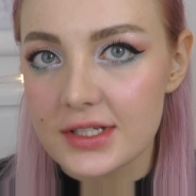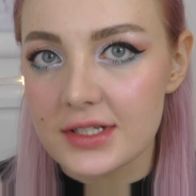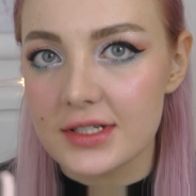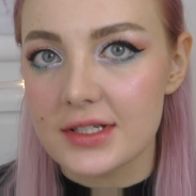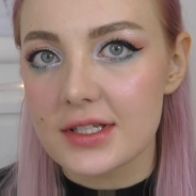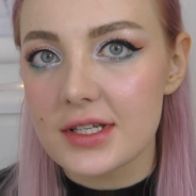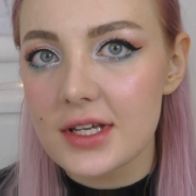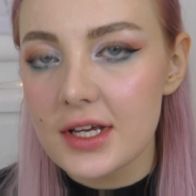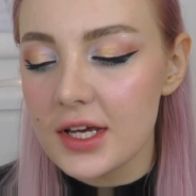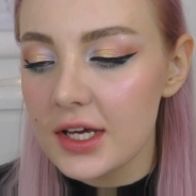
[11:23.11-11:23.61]

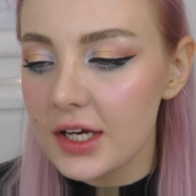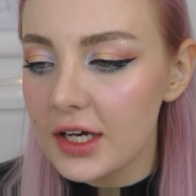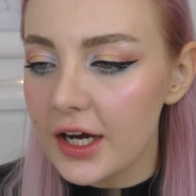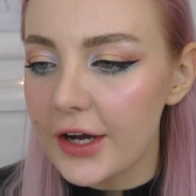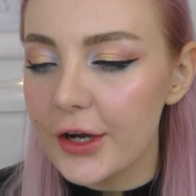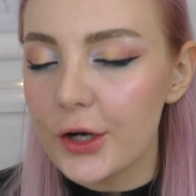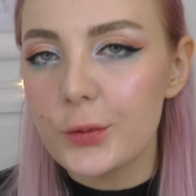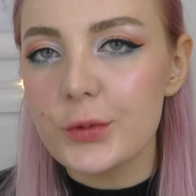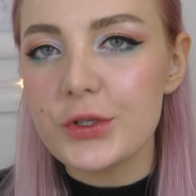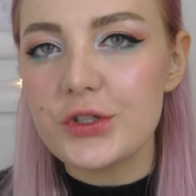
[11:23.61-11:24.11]
And
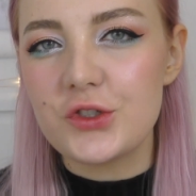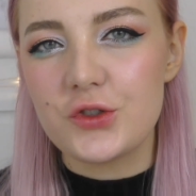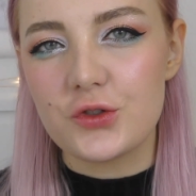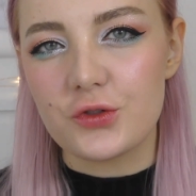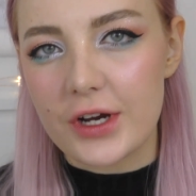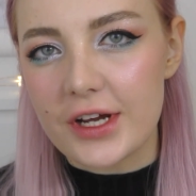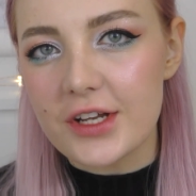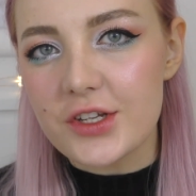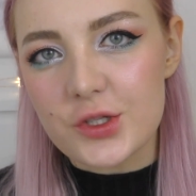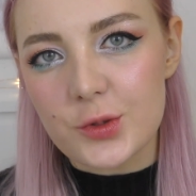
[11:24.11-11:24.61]
I always
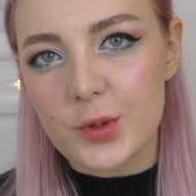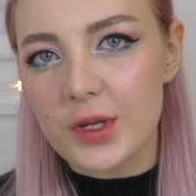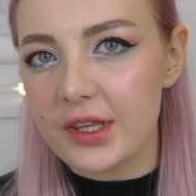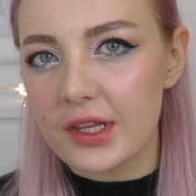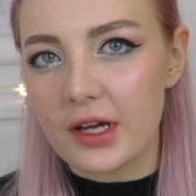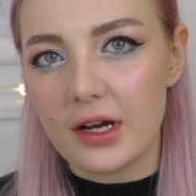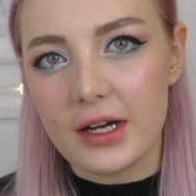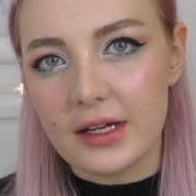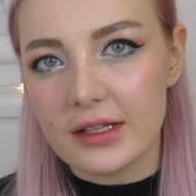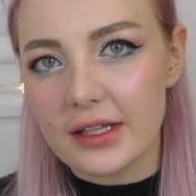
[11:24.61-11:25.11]
dread doing
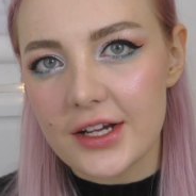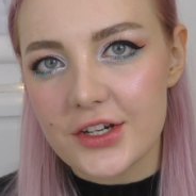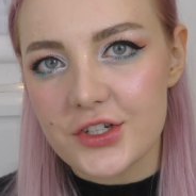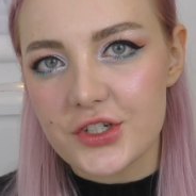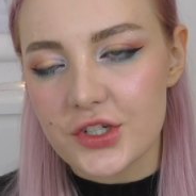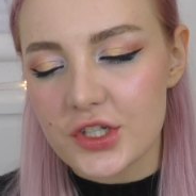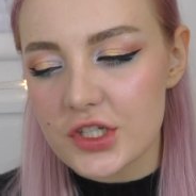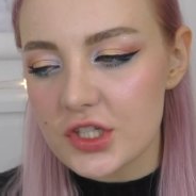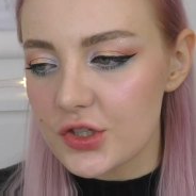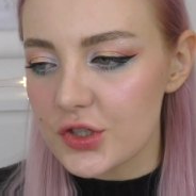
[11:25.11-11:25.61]
the
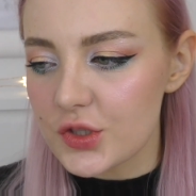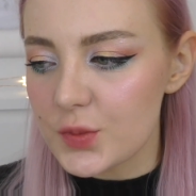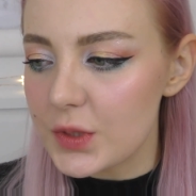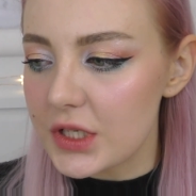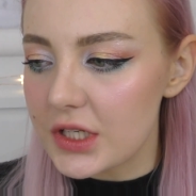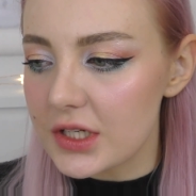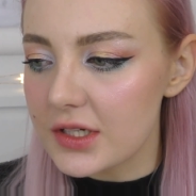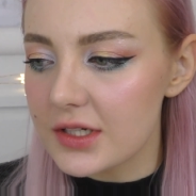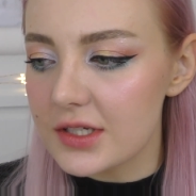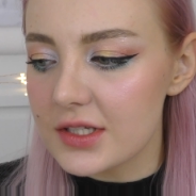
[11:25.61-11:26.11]
eyelashes just
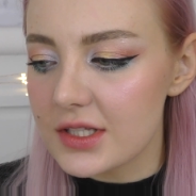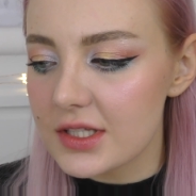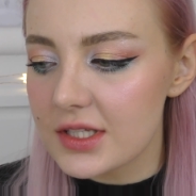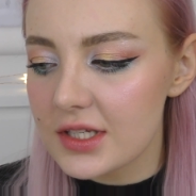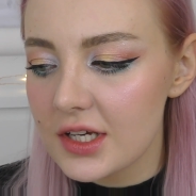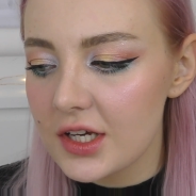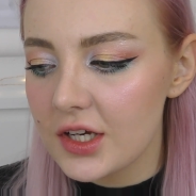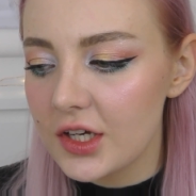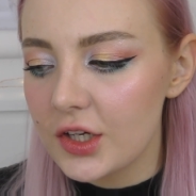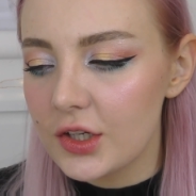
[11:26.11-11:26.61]

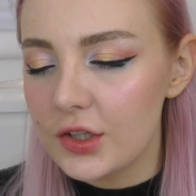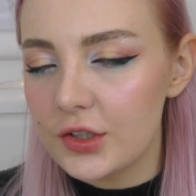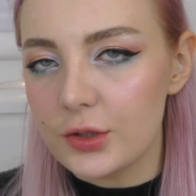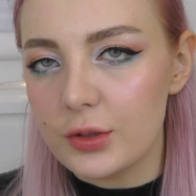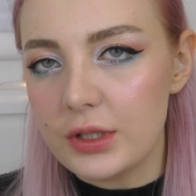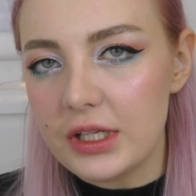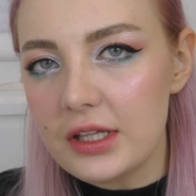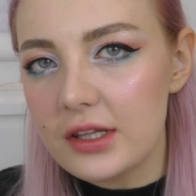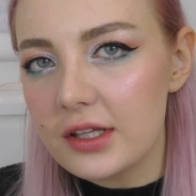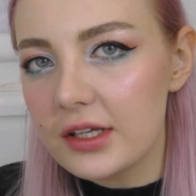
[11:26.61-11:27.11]
because
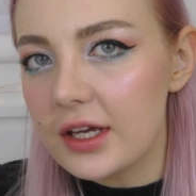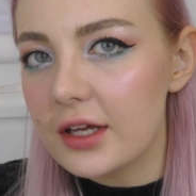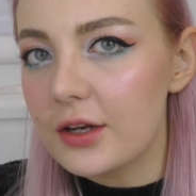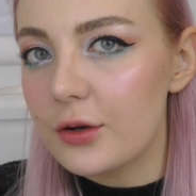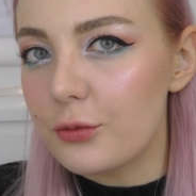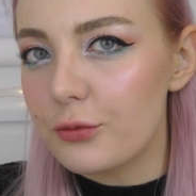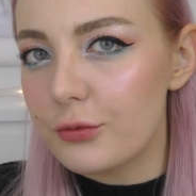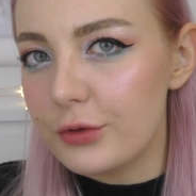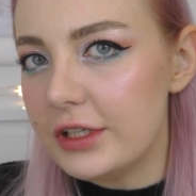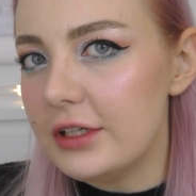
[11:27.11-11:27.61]
you either get
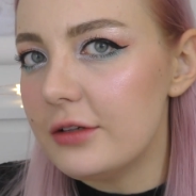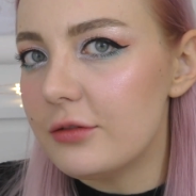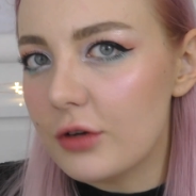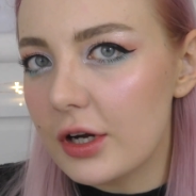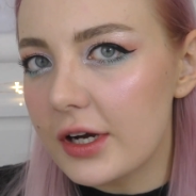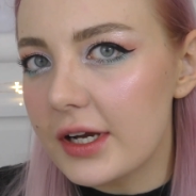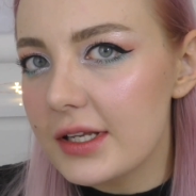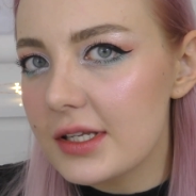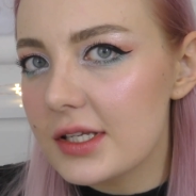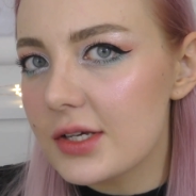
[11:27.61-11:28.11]
it really
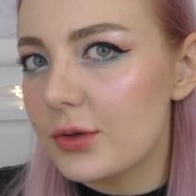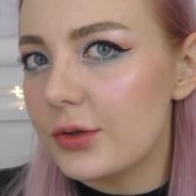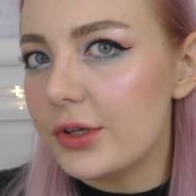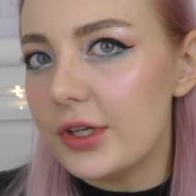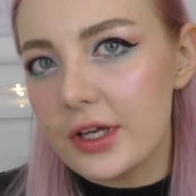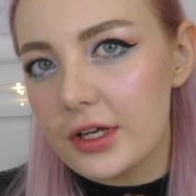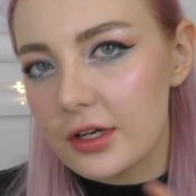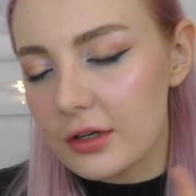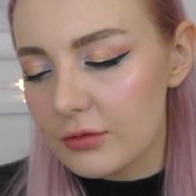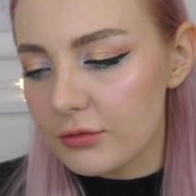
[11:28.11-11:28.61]
right or
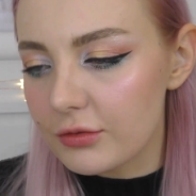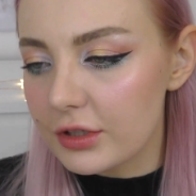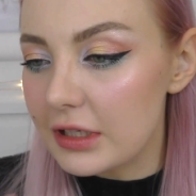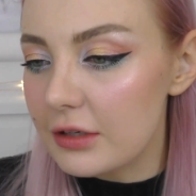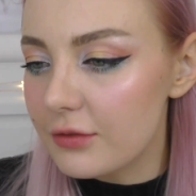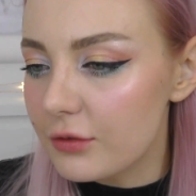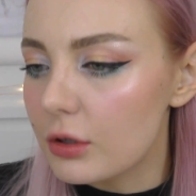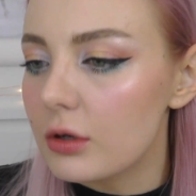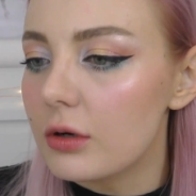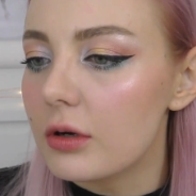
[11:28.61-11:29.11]
you get it
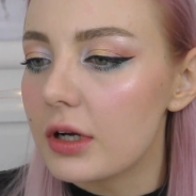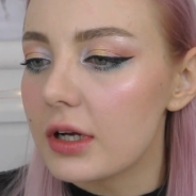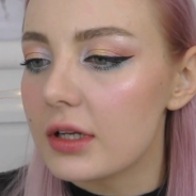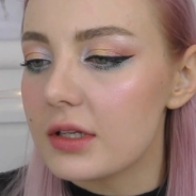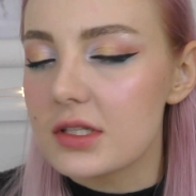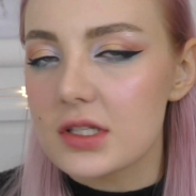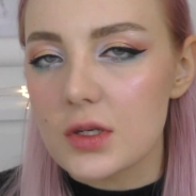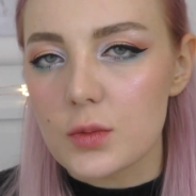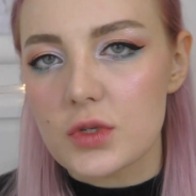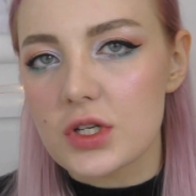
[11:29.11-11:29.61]
really wrong,
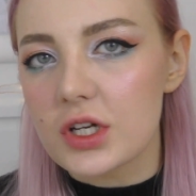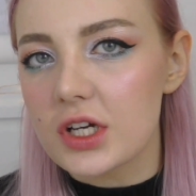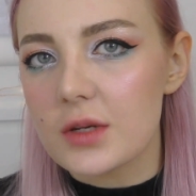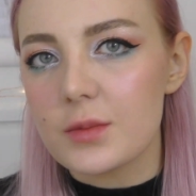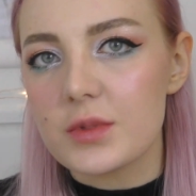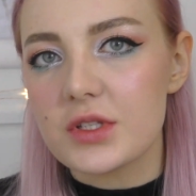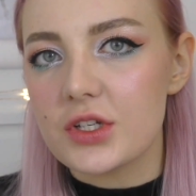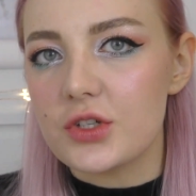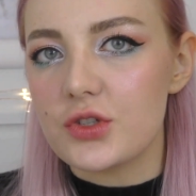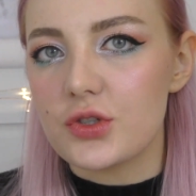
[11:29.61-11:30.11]
and
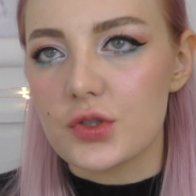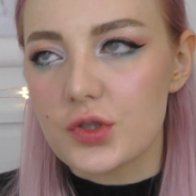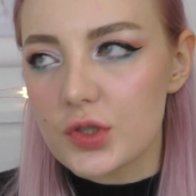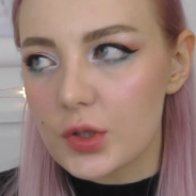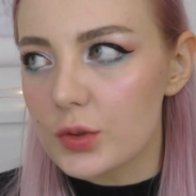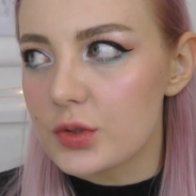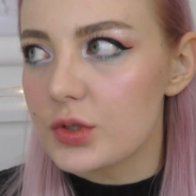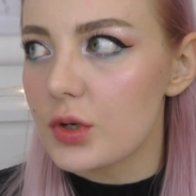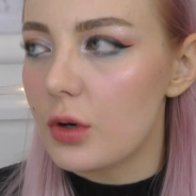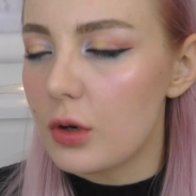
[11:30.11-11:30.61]
sometimes it just
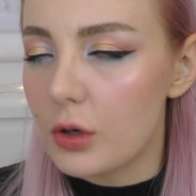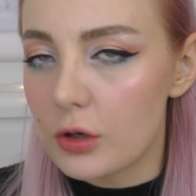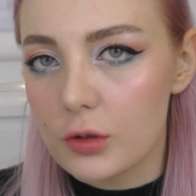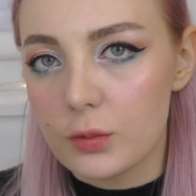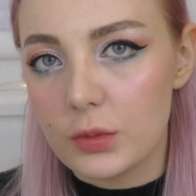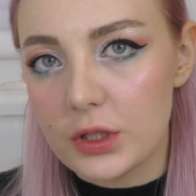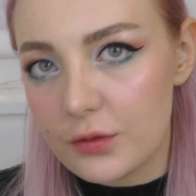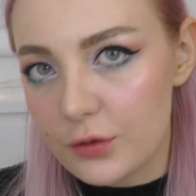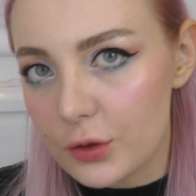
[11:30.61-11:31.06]
goes horribly